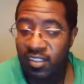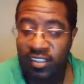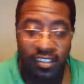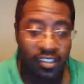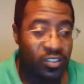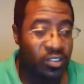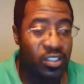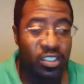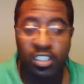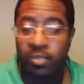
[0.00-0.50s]

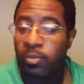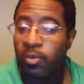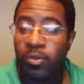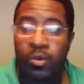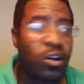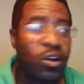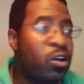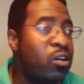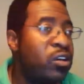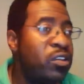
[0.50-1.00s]
You can come up
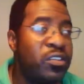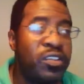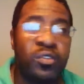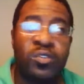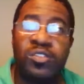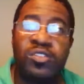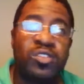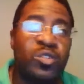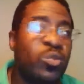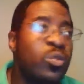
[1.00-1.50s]
with all the
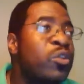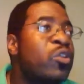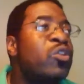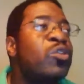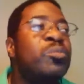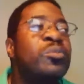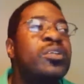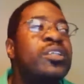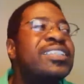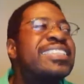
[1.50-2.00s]
theories in the
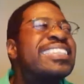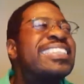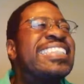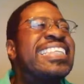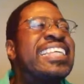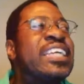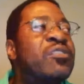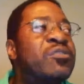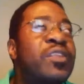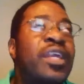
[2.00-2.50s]
world, but
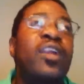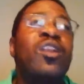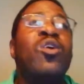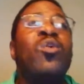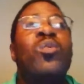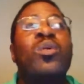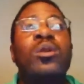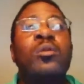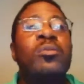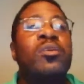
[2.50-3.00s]
if they
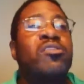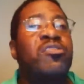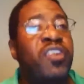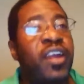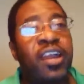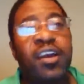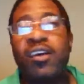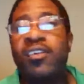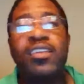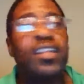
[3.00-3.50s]
don't want to be
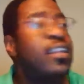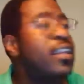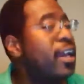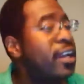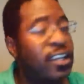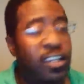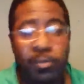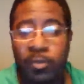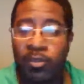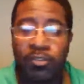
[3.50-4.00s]
found, they're
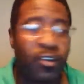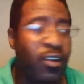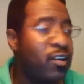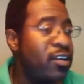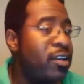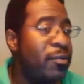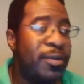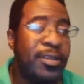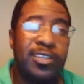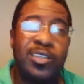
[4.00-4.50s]
not going to be
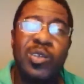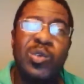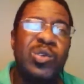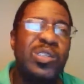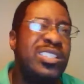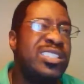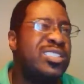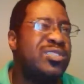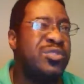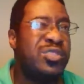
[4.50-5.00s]
found. They've been
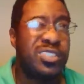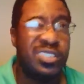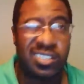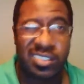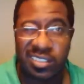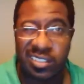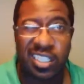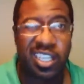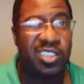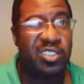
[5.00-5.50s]
doing this for
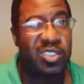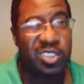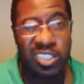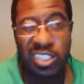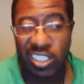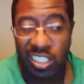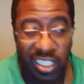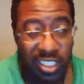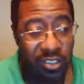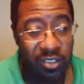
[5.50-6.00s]
hundreds
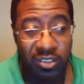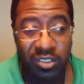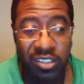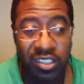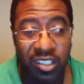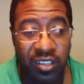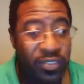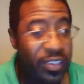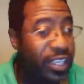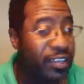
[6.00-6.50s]
of years.
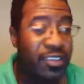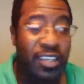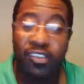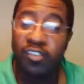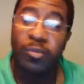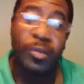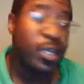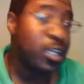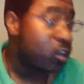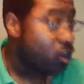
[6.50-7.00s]
They've
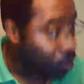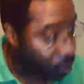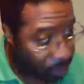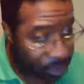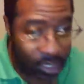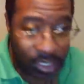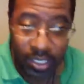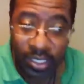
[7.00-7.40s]
never been caught.